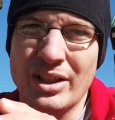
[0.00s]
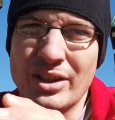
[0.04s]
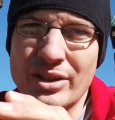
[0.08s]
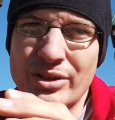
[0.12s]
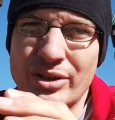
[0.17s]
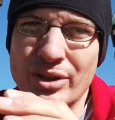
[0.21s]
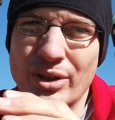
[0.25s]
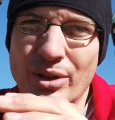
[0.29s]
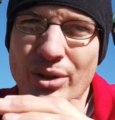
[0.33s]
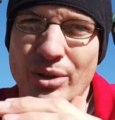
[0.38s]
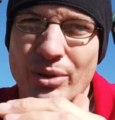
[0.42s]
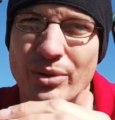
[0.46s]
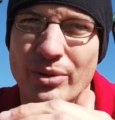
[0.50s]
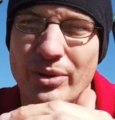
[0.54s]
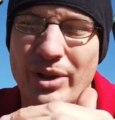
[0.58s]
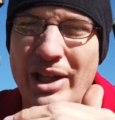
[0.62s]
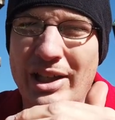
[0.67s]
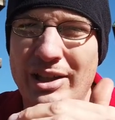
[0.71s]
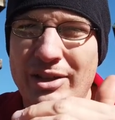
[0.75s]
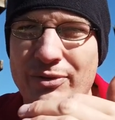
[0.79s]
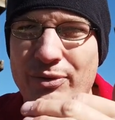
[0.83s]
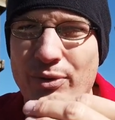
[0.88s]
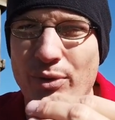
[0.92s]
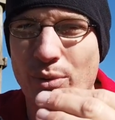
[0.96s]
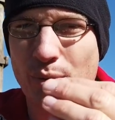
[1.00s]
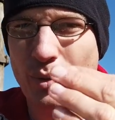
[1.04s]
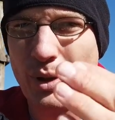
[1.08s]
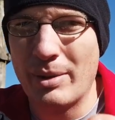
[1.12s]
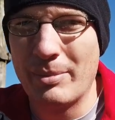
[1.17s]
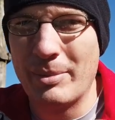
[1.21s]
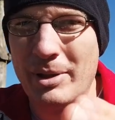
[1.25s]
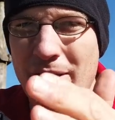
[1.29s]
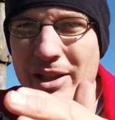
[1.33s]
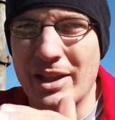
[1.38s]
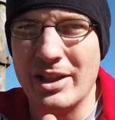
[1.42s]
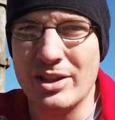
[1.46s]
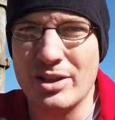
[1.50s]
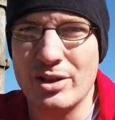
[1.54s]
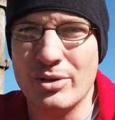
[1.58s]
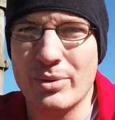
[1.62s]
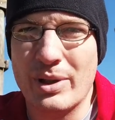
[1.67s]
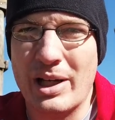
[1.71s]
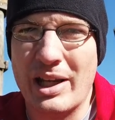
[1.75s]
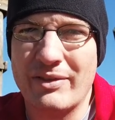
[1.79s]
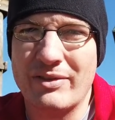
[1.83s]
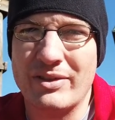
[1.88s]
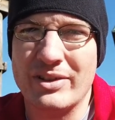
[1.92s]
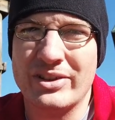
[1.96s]
So that's for women, then you
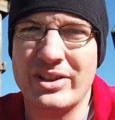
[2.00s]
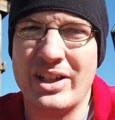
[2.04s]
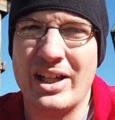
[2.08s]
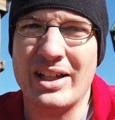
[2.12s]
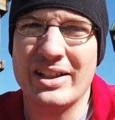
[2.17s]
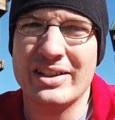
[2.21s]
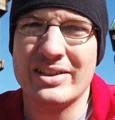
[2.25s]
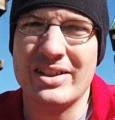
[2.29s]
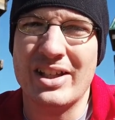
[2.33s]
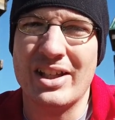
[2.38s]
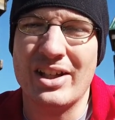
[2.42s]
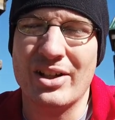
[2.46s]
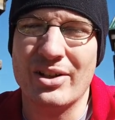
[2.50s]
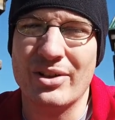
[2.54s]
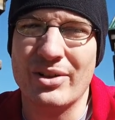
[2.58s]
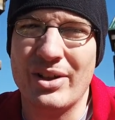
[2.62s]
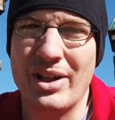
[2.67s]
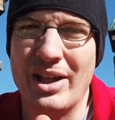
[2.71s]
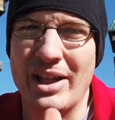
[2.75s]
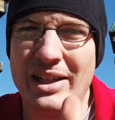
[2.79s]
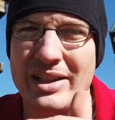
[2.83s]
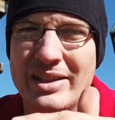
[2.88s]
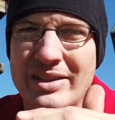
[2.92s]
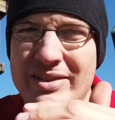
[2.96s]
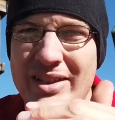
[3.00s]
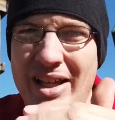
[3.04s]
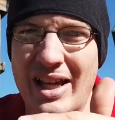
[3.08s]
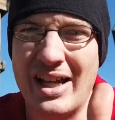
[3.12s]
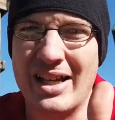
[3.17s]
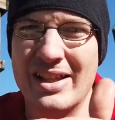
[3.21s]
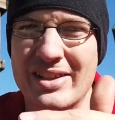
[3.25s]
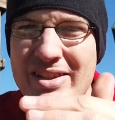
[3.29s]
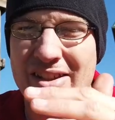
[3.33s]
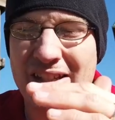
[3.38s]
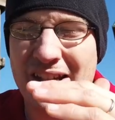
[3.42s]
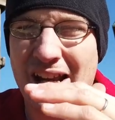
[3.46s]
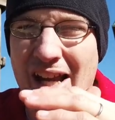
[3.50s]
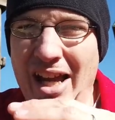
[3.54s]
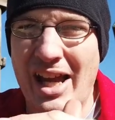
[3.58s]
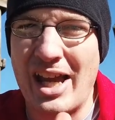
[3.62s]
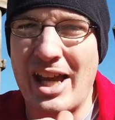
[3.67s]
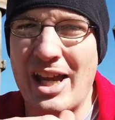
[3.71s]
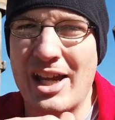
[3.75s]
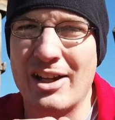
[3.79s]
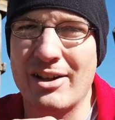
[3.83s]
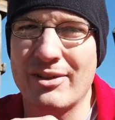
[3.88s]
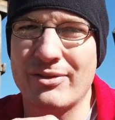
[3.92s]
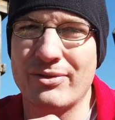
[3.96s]
would have to size down a size and a
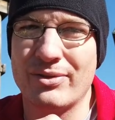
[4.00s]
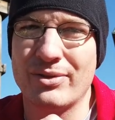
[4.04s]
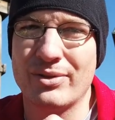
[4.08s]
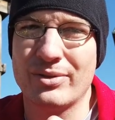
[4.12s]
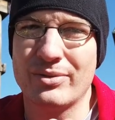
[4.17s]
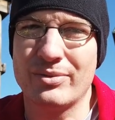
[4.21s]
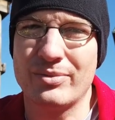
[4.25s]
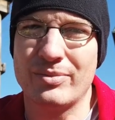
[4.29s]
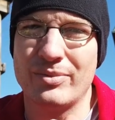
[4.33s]
half